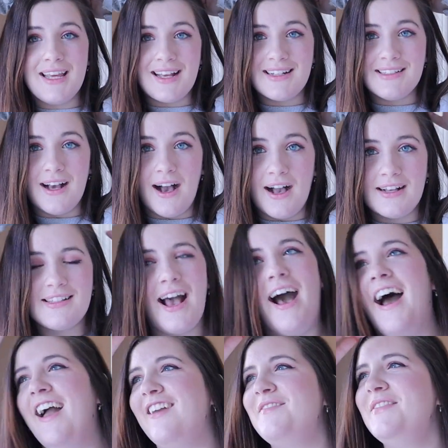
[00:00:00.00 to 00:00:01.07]
TikToks.
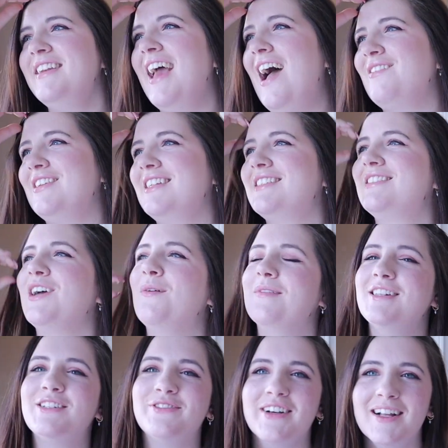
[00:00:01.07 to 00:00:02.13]
I've been having so
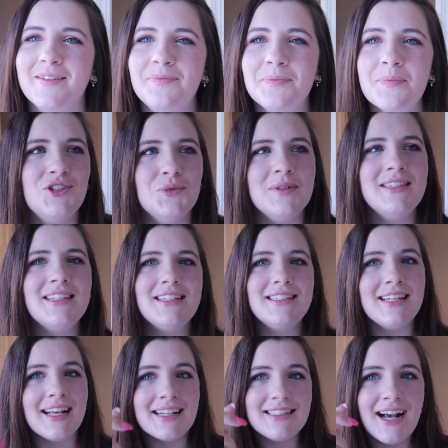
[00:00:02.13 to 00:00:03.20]
much fun doing the
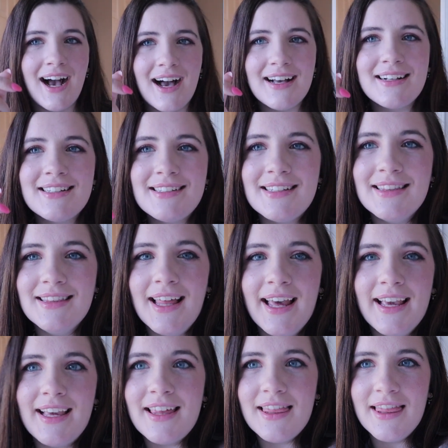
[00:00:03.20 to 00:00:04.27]
TikToks
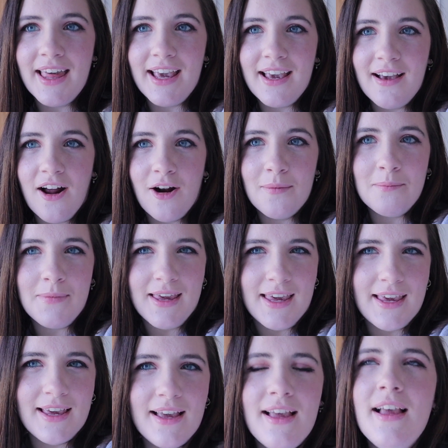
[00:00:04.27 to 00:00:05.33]
like they are
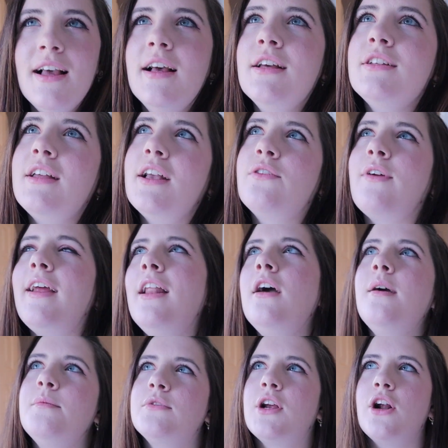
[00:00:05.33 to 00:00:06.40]
me. So like right
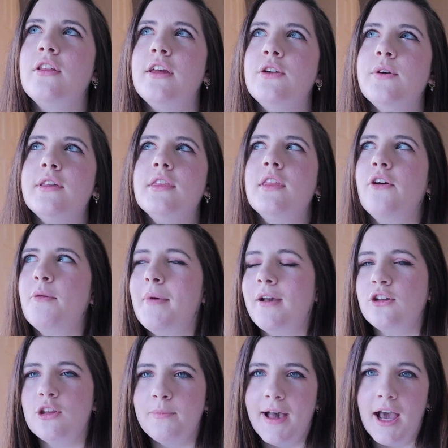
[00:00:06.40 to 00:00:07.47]
now I'm currently doing the Rebelling
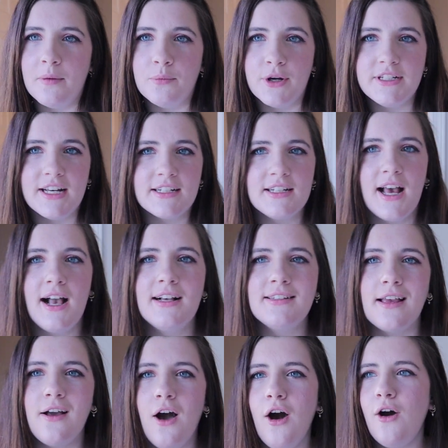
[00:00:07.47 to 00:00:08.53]
with the Bad Boy TikToks
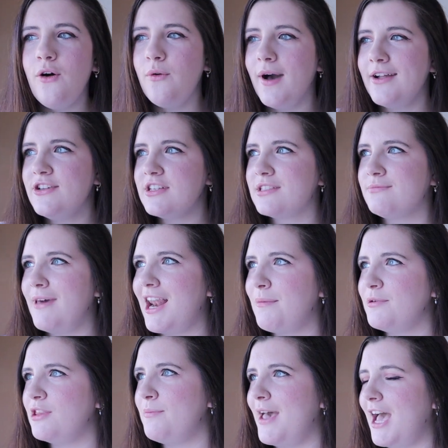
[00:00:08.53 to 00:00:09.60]
like, oh, I just met
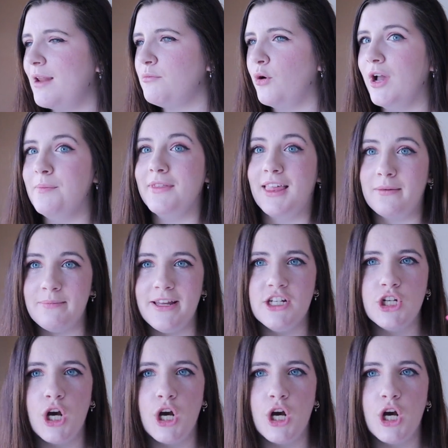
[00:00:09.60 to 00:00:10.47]
up with the bad boy, but like me